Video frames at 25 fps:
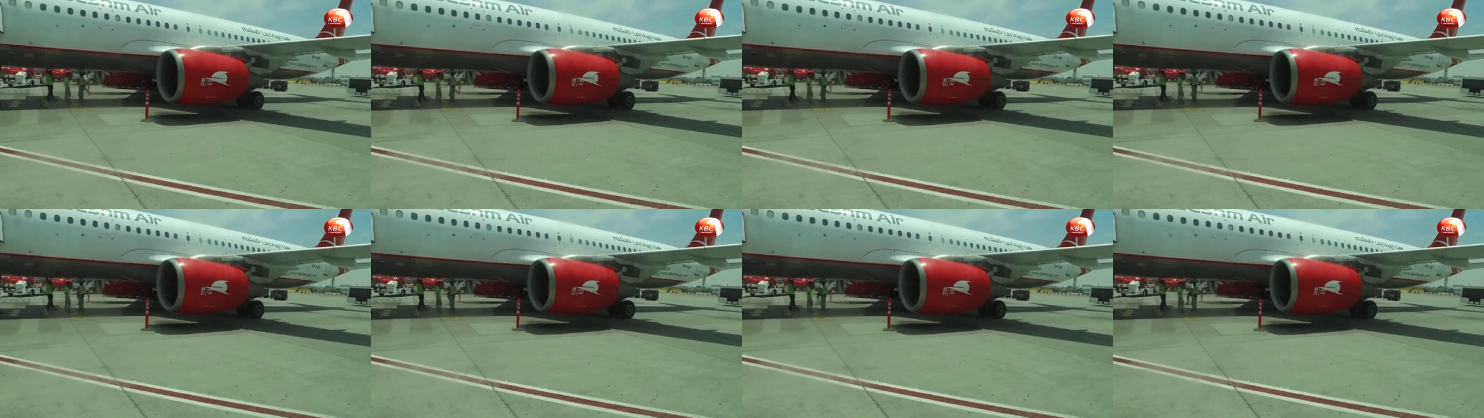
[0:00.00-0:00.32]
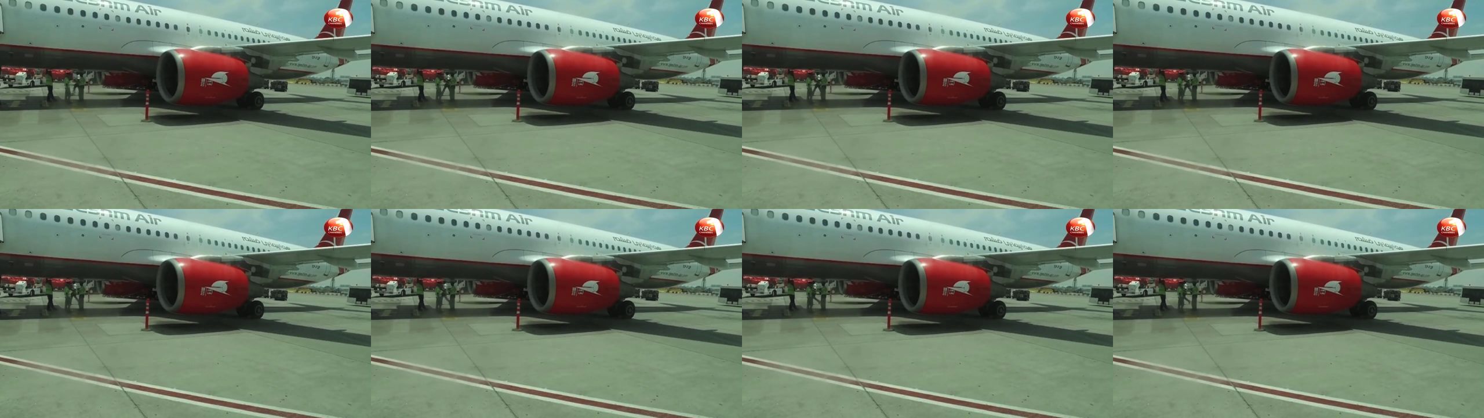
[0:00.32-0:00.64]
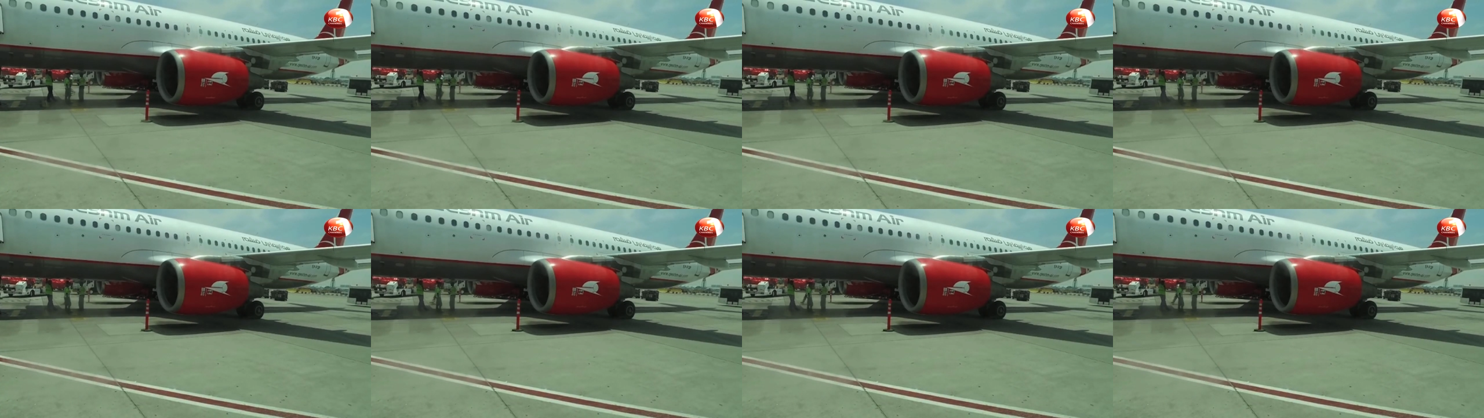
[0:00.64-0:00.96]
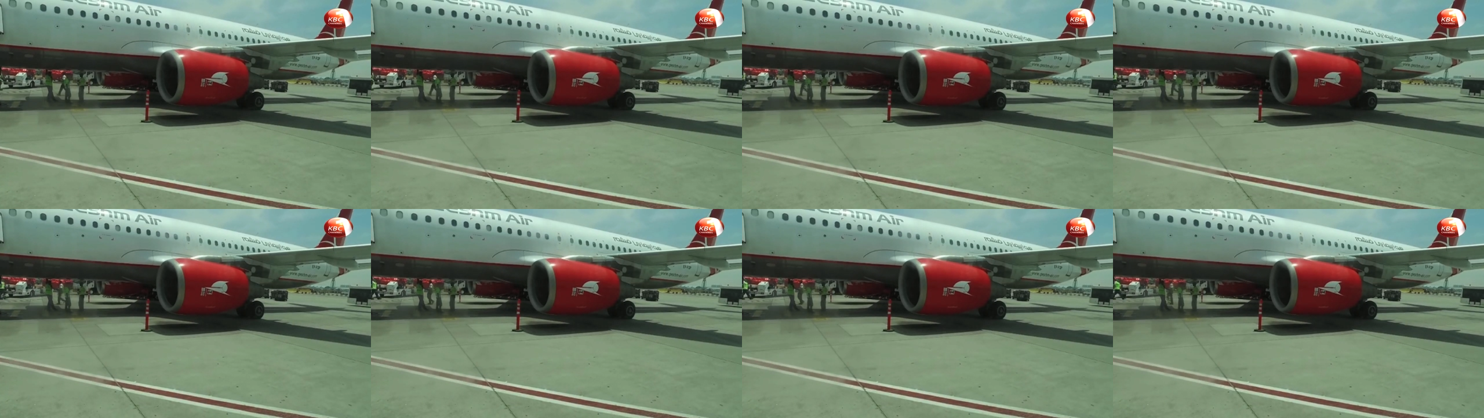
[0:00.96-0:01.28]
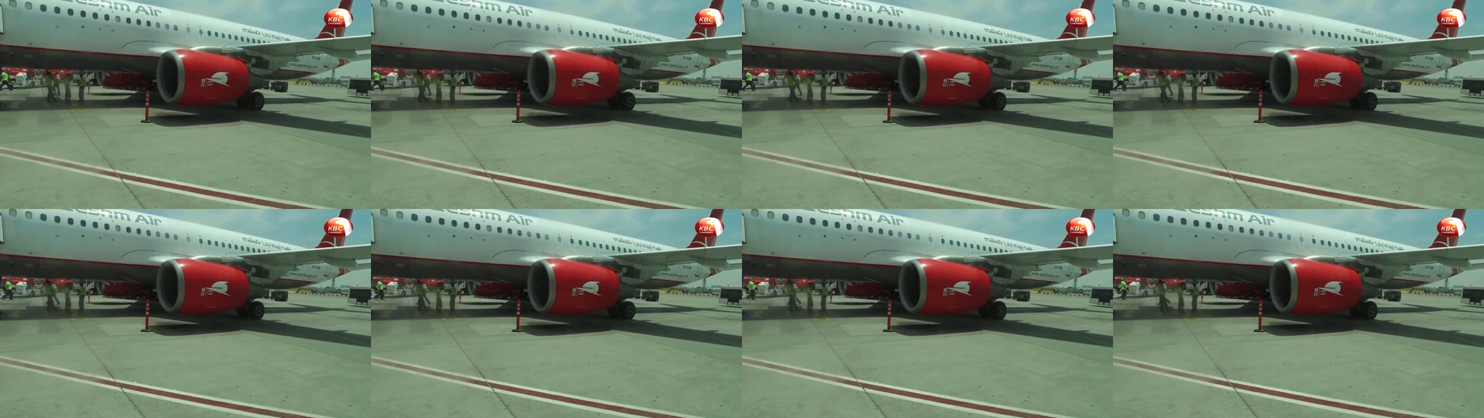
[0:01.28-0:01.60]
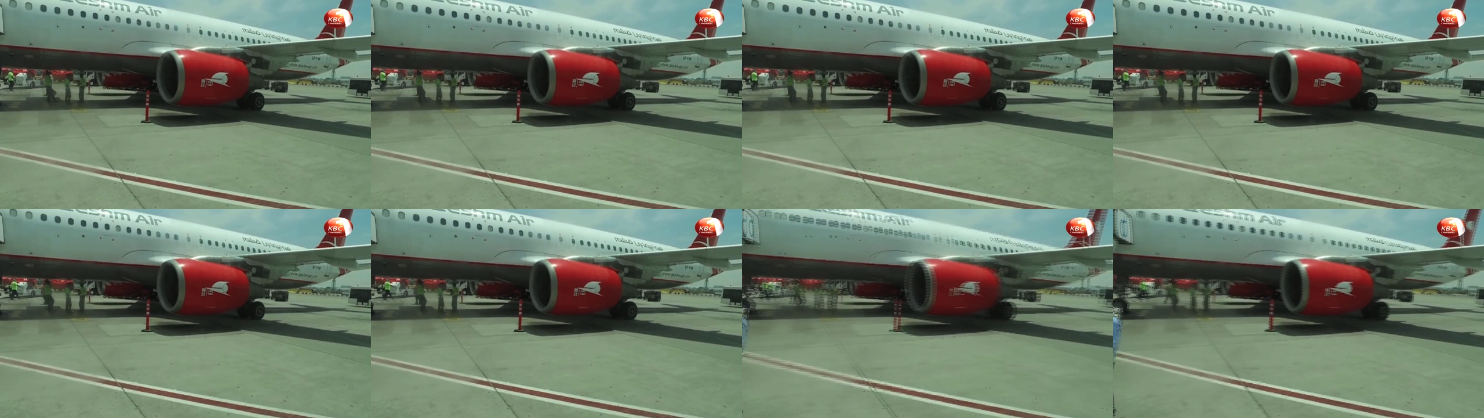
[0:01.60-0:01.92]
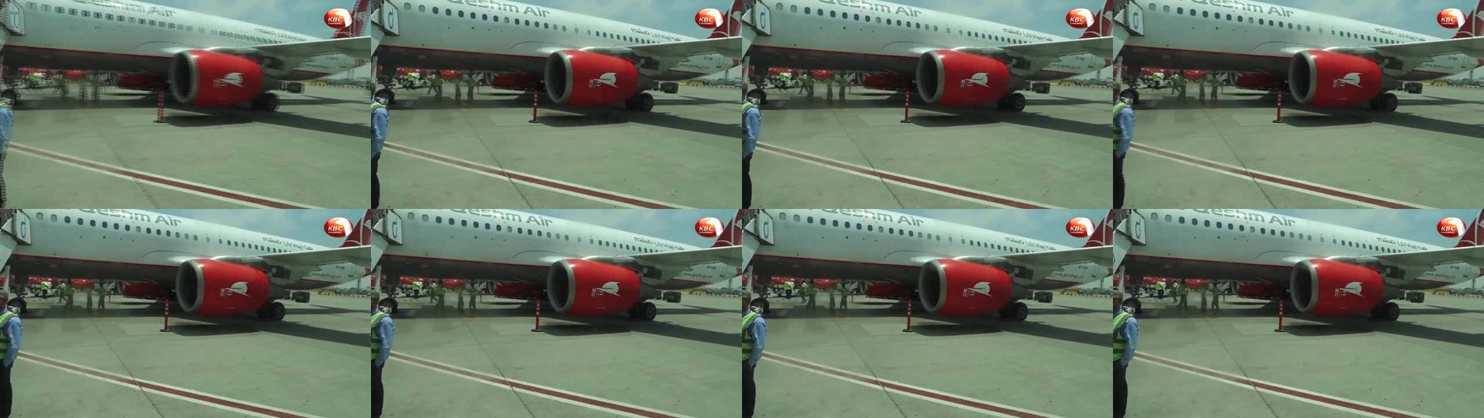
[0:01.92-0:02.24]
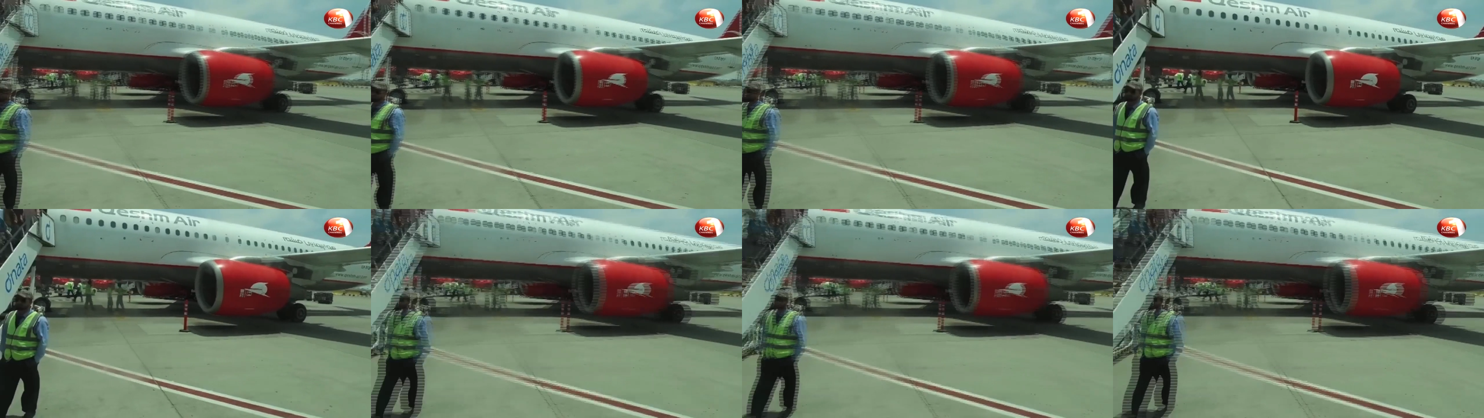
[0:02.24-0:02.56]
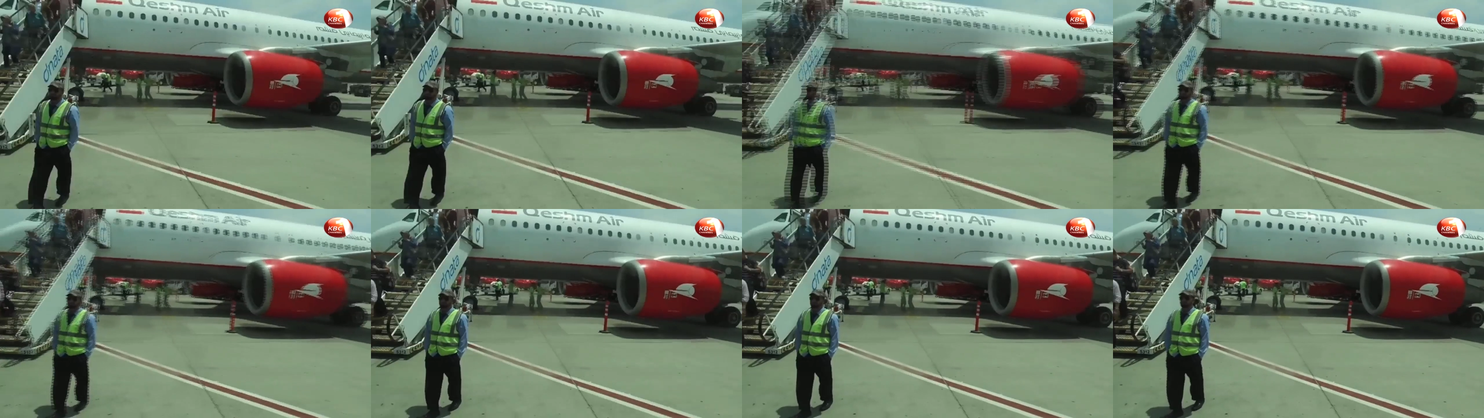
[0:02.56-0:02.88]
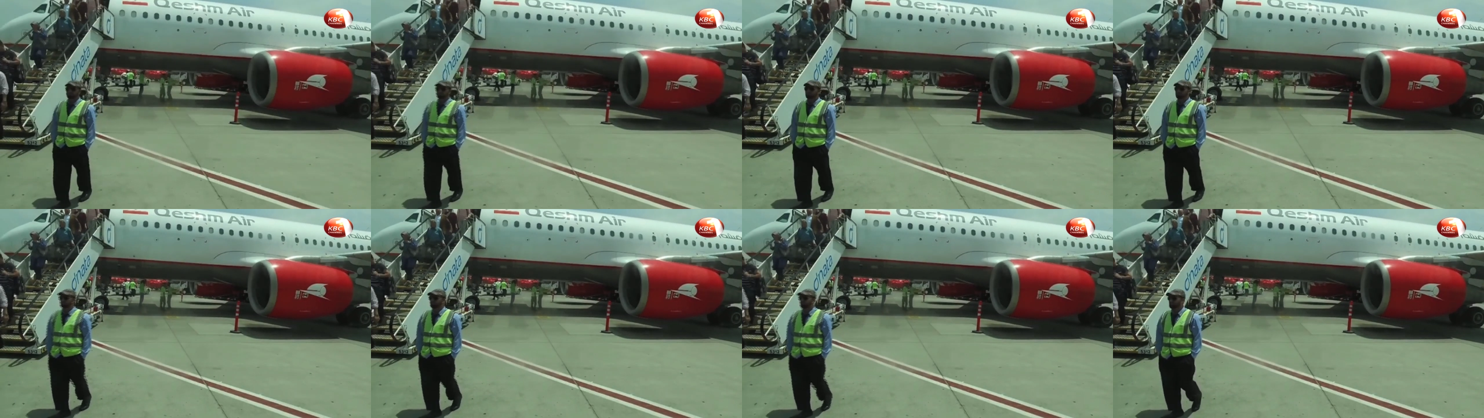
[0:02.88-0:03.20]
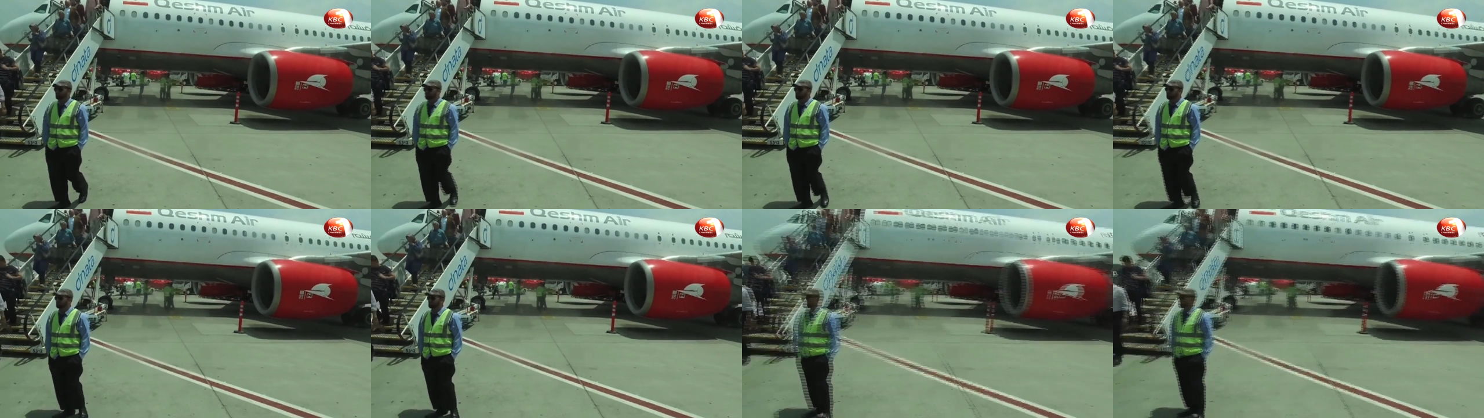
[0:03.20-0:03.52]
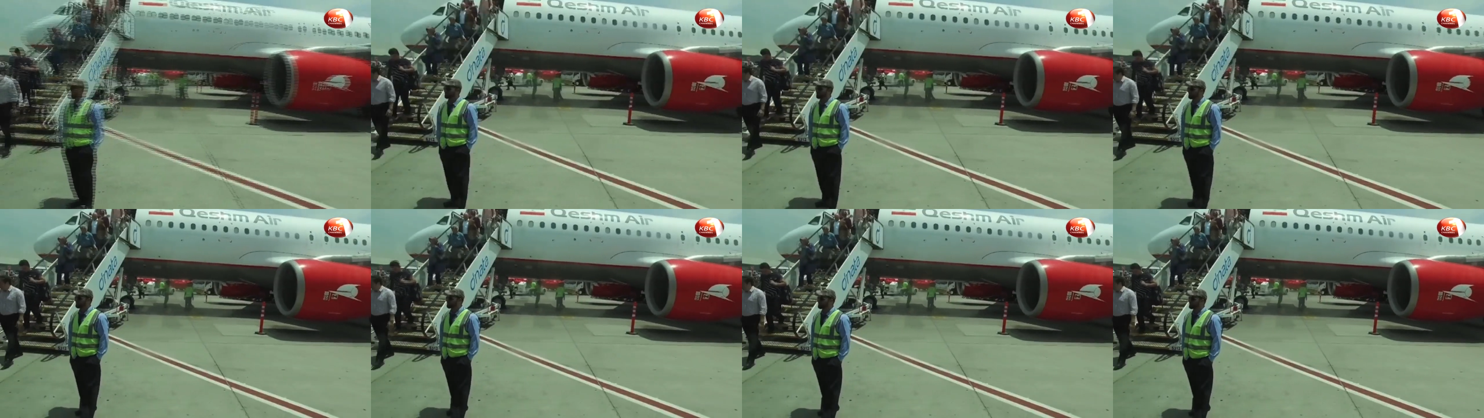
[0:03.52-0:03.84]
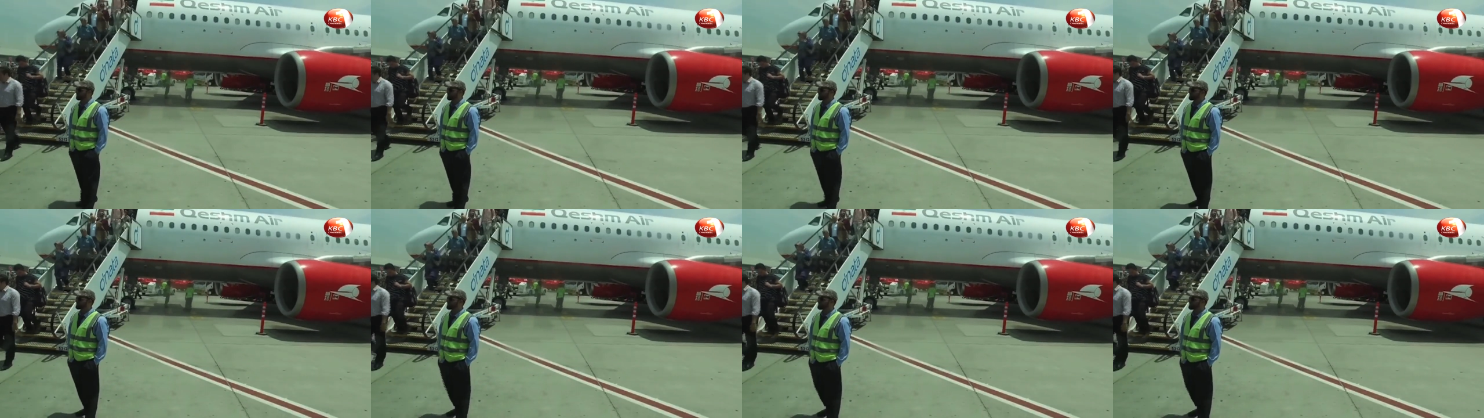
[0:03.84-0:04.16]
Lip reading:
[unreadable: no face in view]